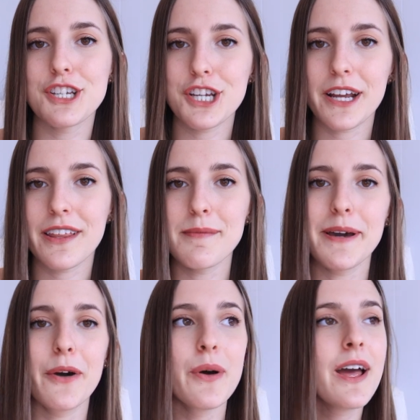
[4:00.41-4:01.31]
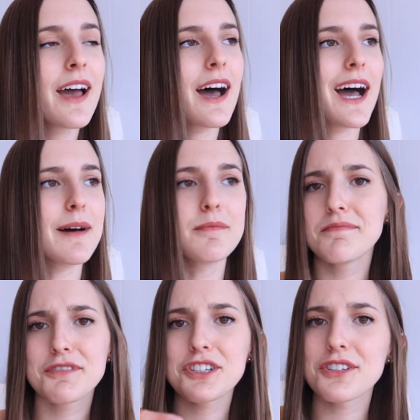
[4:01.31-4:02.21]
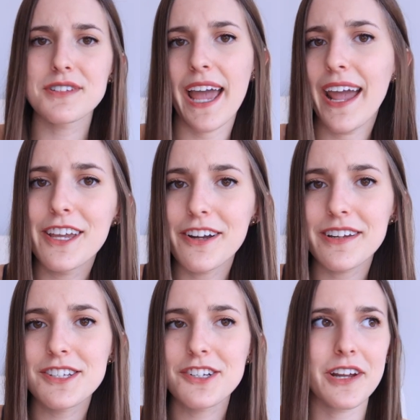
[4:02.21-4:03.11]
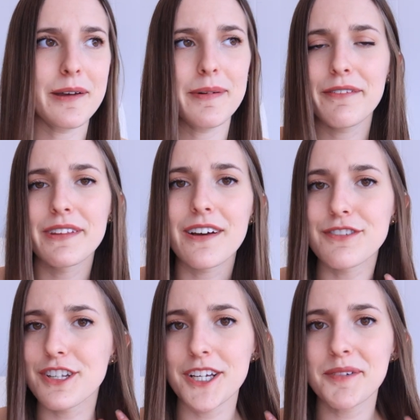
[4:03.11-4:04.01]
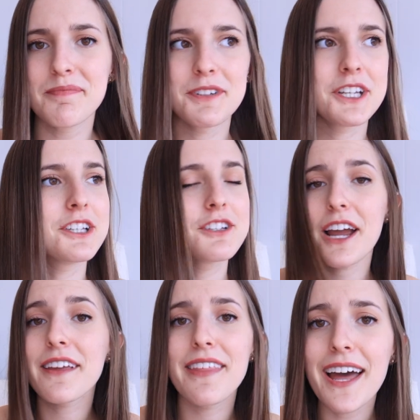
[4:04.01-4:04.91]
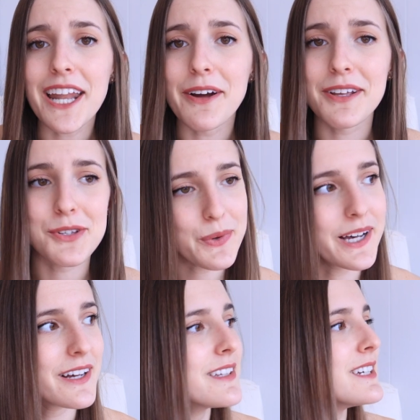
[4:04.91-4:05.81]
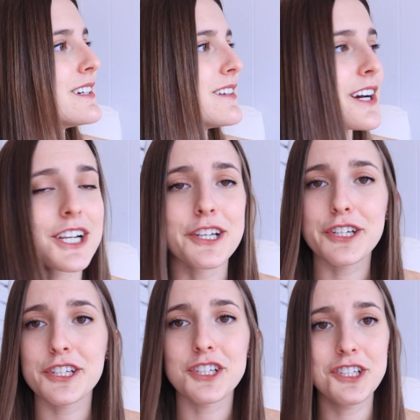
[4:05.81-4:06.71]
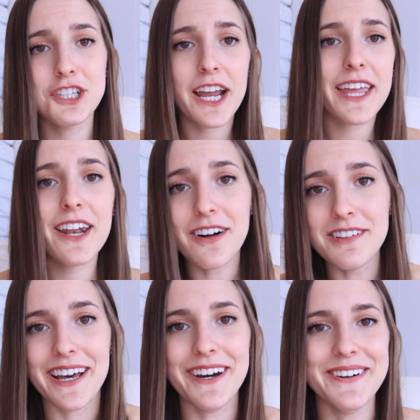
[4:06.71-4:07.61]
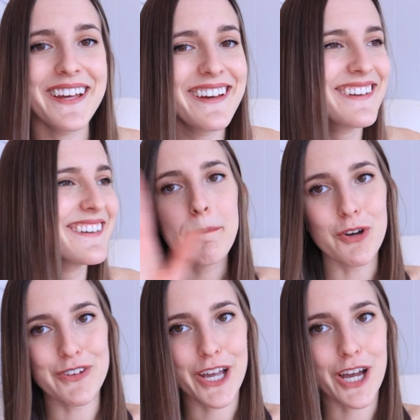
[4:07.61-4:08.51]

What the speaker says: to check them out. Just tag your Instagram. I would love to check that out as well. We'll just check it all out. Moving